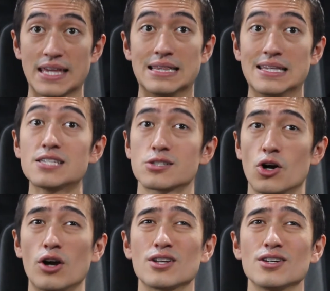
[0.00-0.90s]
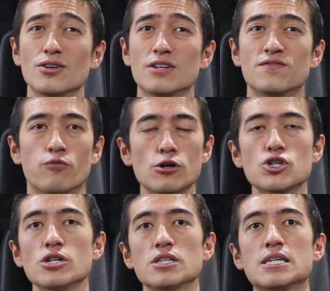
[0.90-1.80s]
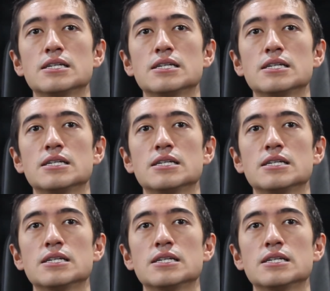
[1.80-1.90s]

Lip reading: And LISS cardio, unfortunately,